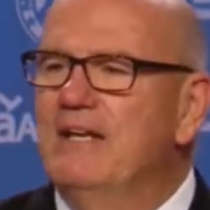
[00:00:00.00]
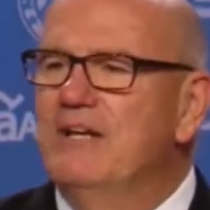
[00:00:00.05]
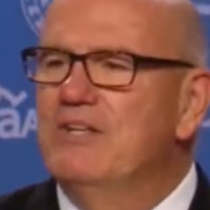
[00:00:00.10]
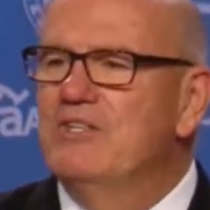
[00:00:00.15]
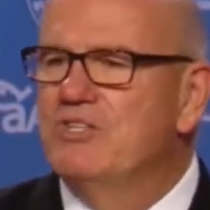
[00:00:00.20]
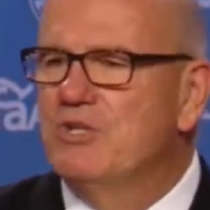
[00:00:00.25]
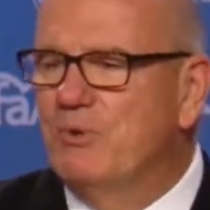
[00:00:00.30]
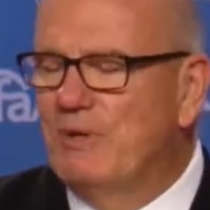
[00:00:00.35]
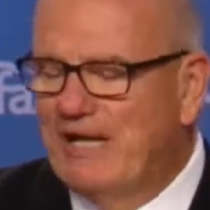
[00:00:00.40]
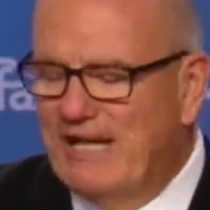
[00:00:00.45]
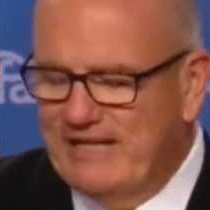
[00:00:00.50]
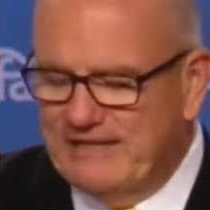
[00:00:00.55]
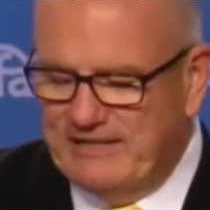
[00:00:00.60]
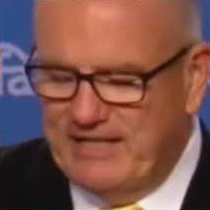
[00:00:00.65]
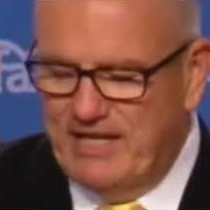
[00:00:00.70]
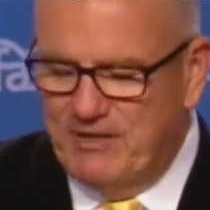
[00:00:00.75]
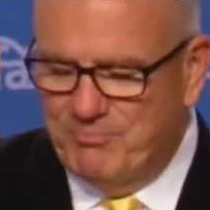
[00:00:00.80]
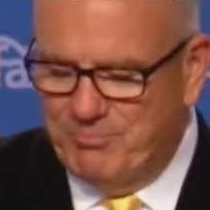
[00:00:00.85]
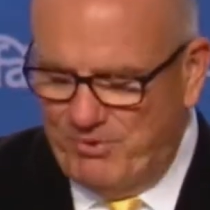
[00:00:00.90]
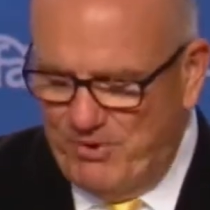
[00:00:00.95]
to
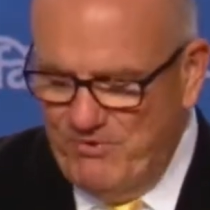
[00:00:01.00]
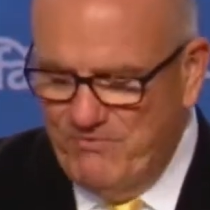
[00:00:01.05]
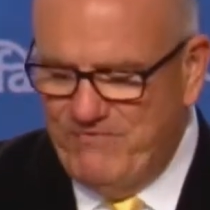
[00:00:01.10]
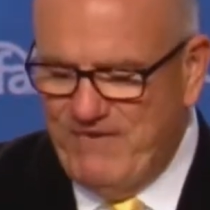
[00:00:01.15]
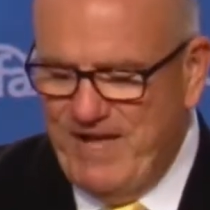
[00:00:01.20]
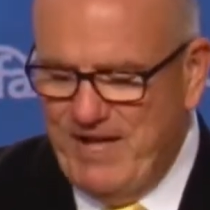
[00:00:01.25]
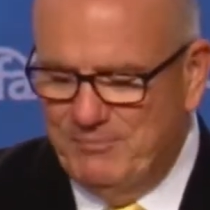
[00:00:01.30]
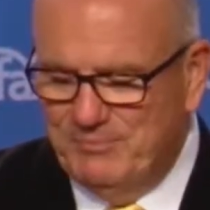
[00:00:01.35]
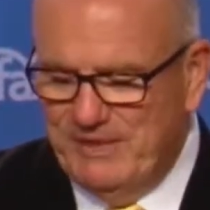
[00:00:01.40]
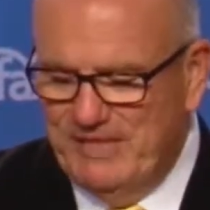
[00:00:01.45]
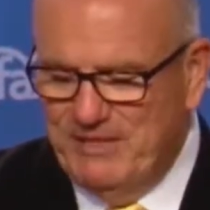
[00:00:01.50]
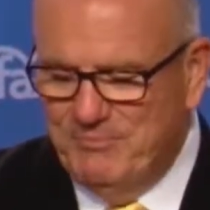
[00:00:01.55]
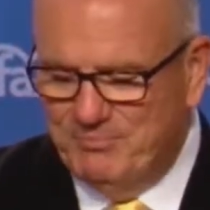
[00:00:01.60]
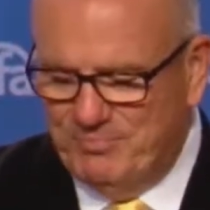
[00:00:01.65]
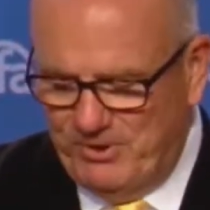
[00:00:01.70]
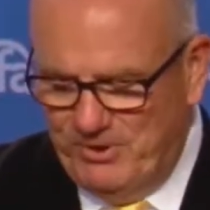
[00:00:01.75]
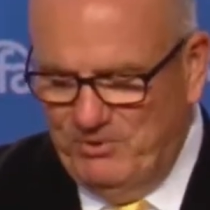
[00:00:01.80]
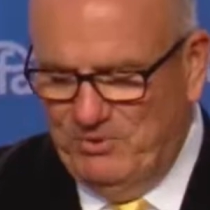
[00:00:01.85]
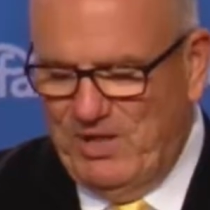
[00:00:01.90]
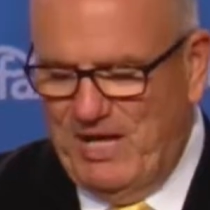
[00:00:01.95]
electing pro-family,
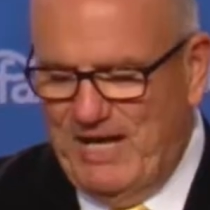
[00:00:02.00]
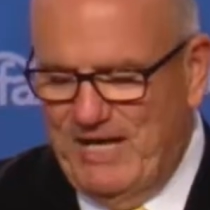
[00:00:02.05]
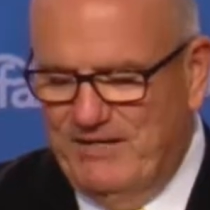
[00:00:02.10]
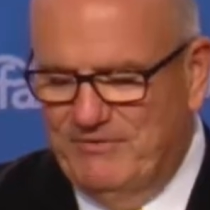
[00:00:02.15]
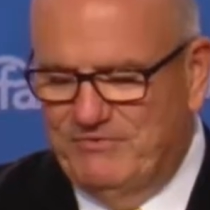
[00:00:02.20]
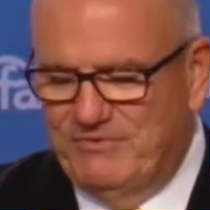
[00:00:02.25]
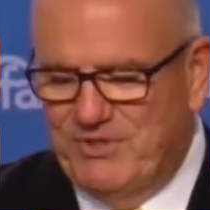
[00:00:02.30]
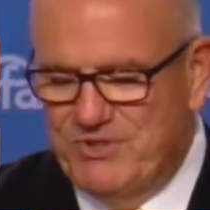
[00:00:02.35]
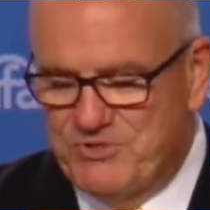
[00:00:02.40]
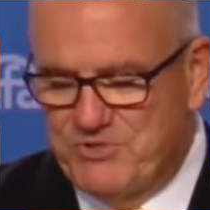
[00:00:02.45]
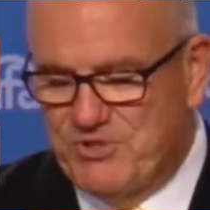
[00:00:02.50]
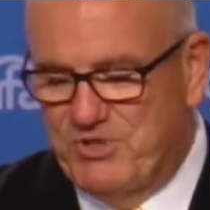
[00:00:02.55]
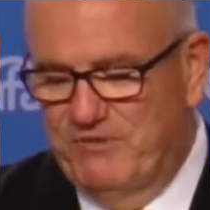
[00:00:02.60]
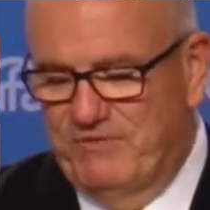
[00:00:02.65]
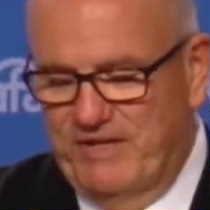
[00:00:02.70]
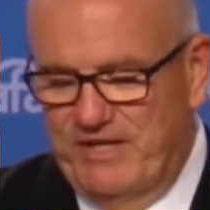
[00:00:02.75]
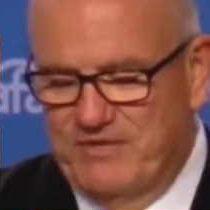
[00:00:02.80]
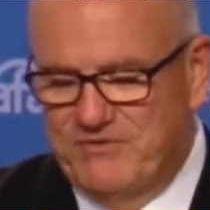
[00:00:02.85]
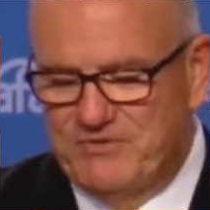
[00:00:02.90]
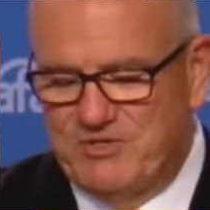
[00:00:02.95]
pro-life
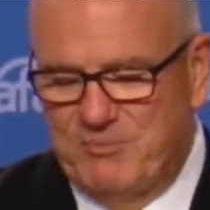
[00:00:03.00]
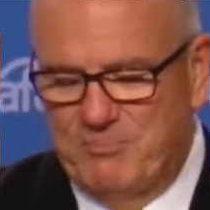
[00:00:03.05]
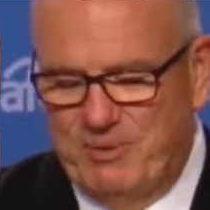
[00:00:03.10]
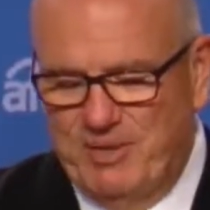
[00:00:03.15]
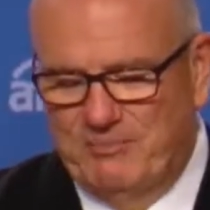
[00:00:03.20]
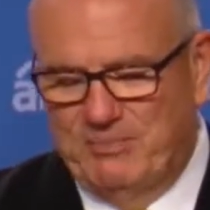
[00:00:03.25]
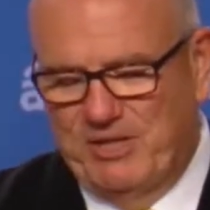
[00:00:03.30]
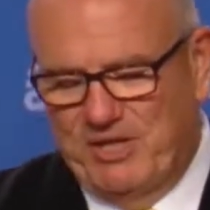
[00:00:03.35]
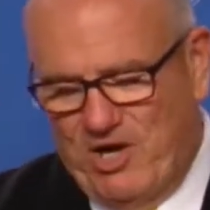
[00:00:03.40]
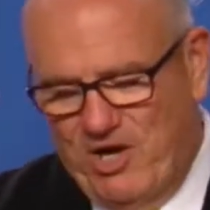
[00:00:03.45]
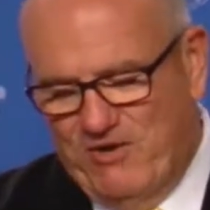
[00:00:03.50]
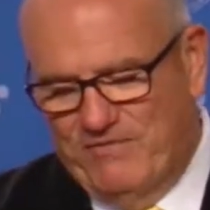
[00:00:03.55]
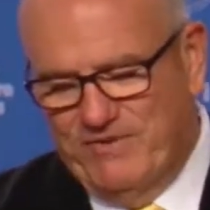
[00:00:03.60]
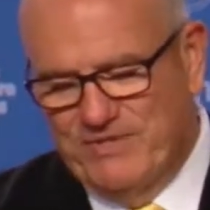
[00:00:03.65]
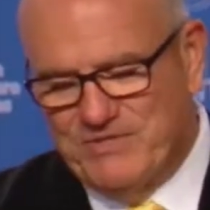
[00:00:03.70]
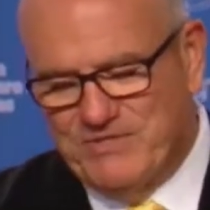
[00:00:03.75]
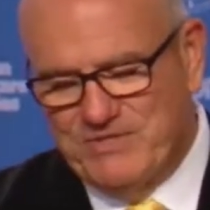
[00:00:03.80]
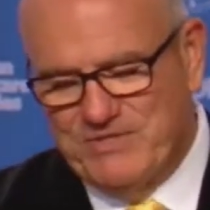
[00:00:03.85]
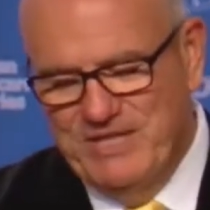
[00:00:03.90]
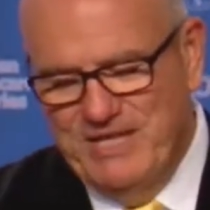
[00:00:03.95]
conservatives to public
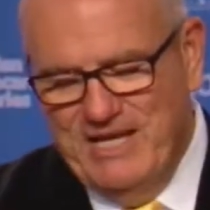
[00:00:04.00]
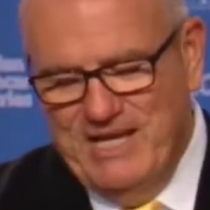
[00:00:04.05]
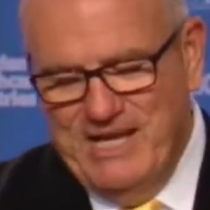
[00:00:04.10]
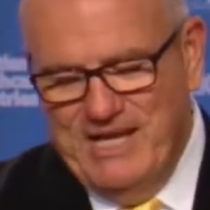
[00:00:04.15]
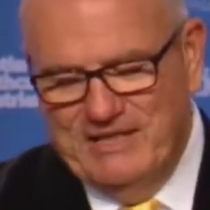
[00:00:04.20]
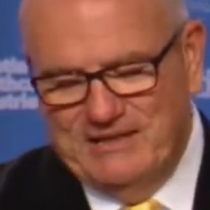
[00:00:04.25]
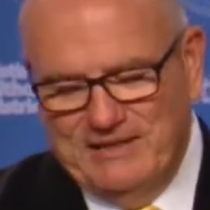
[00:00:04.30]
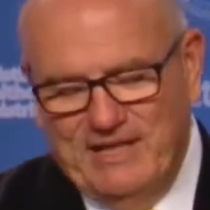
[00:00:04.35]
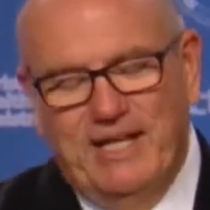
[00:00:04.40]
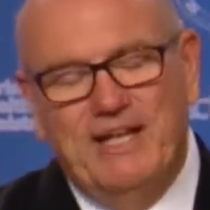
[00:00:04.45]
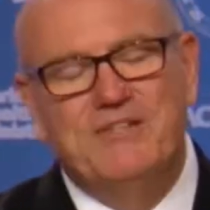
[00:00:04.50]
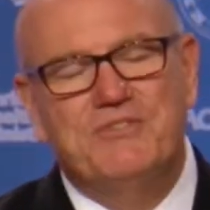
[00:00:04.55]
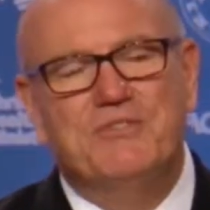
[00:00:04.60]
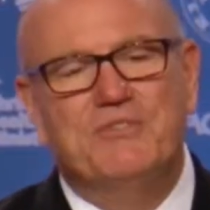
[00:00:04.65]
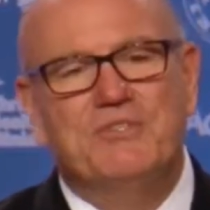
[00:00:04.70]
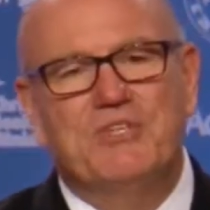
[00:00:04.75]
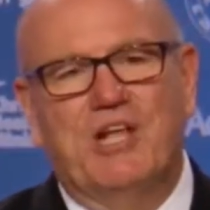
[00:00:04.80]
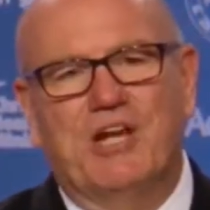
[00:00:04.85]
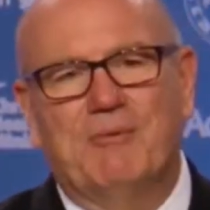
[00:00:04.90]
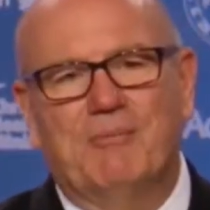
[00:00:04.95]
office. Ladies and
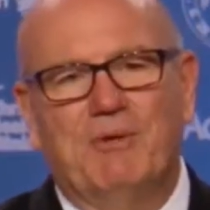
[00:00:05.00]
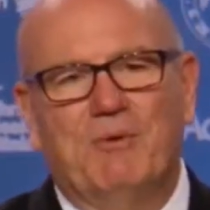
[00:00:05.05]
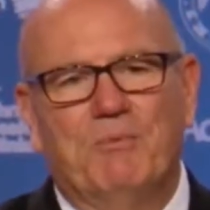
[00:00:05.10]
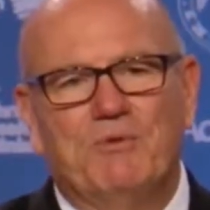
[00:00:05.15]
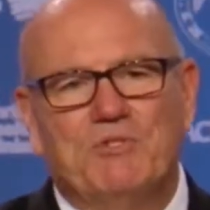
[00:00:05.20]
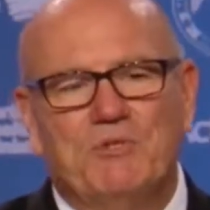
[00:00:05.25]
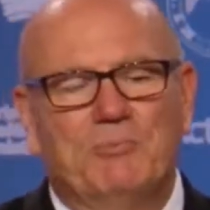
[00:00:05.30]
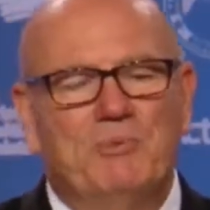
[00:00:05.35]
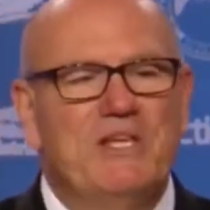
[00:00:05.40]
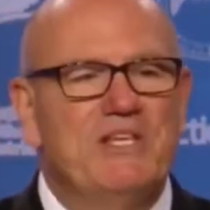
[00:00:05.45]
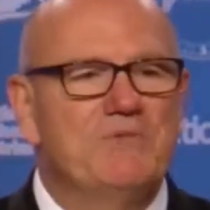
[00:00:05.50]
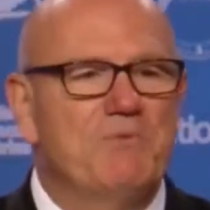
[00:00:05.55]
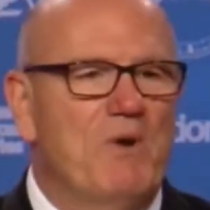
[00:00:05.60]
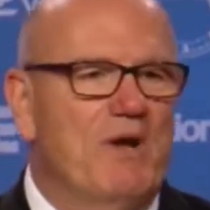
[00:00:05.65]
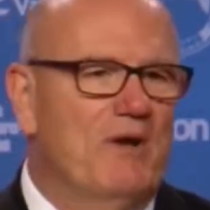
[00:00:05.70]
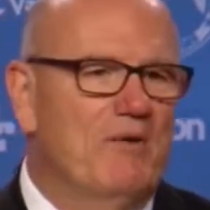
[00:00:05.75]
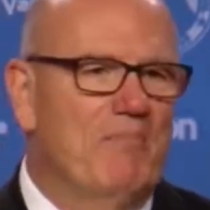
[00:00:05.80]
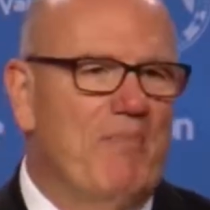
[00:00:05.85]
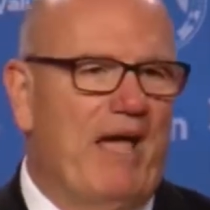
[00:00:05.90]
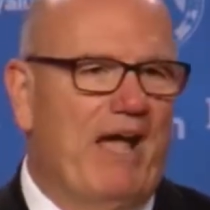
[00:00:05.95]
gentlemen, would you please
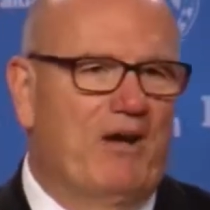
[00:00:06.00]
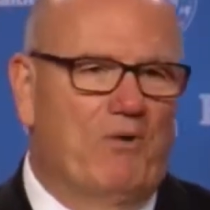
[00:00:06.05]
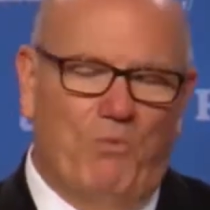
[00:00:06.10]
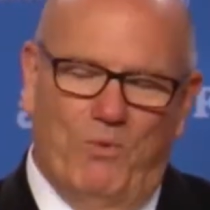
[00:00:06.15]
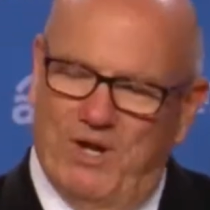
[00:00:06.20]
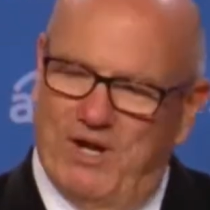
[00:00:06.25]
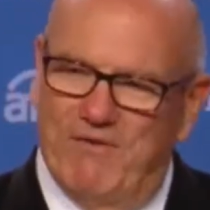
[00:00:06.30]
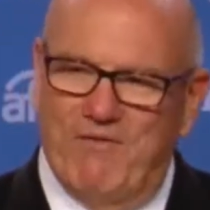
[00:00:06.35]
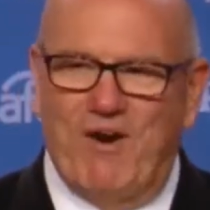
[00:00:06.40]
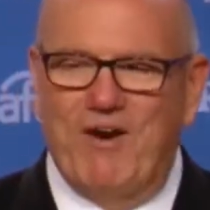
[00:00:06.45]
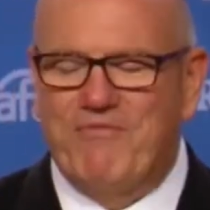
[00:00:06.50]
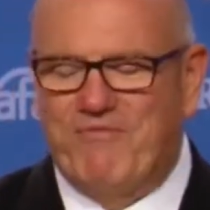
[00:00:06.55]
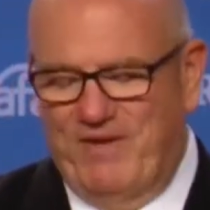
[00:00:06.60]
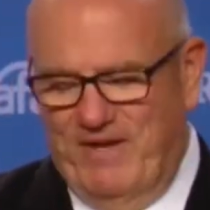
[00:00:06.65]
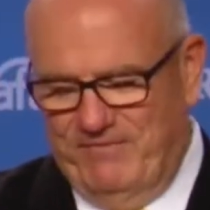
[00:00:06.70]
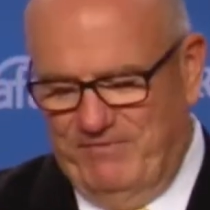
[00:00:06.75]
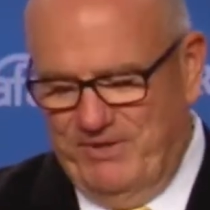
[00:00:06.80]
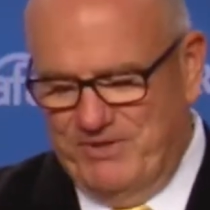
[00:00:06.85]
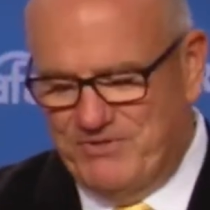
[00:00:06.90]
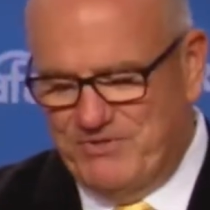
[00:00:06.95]
welcome back one of our
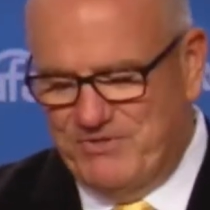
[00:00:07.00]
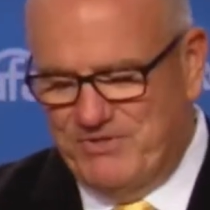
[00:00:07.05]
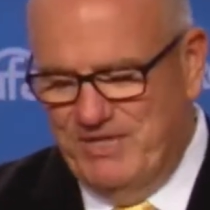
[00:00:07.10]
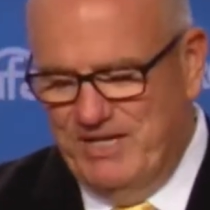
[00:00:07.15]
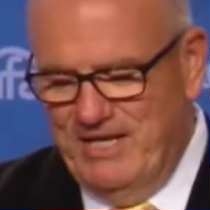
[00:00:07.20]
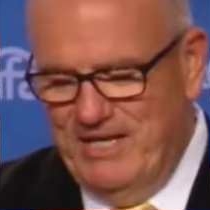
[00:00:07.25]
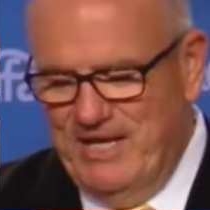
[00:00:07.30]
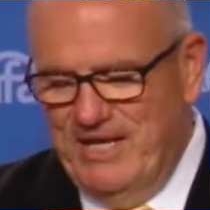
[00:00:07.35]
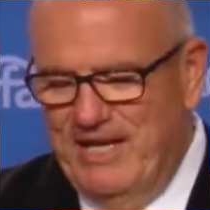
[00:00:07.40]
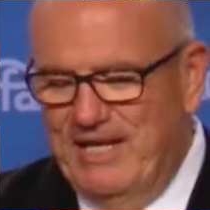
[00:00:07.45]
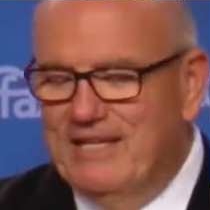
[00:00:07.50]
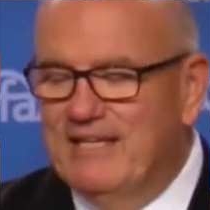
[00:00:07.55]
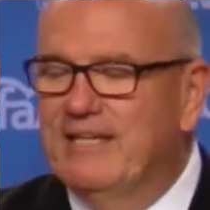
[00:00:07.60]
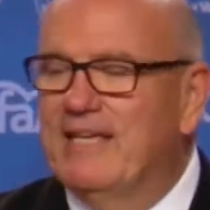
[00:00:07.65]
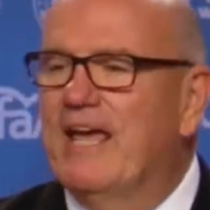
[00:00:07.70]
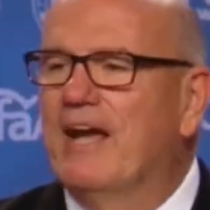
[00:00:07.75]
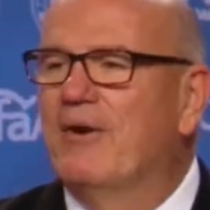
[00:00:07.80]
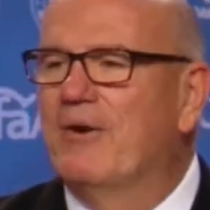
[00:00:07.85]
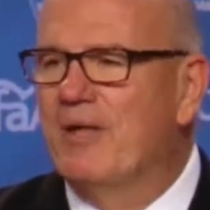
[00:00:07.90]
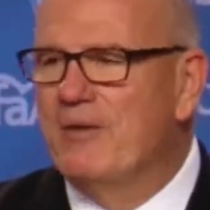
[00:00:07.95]
favorites,
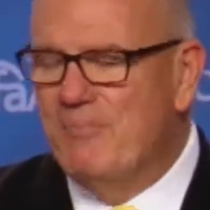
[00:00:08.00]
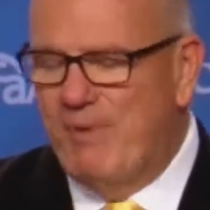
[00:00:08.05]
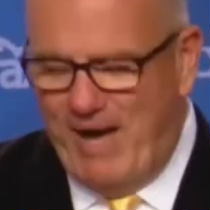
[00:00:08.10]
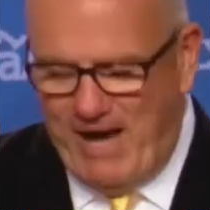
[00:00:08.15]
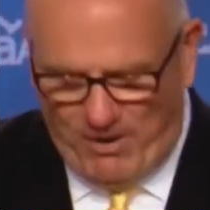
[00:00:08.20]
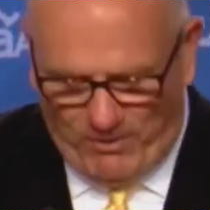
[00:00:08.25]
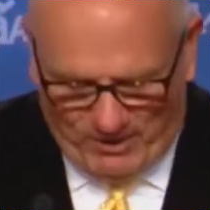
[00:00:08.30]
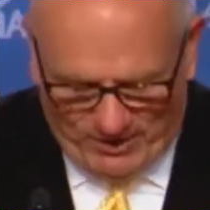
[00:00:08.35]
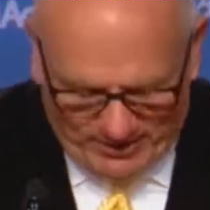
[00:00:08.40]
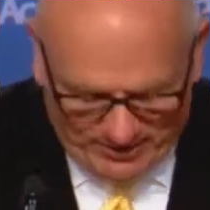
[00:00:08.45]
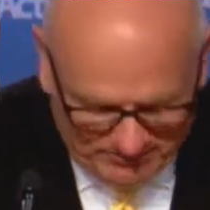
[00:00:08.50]
Gary Bauer.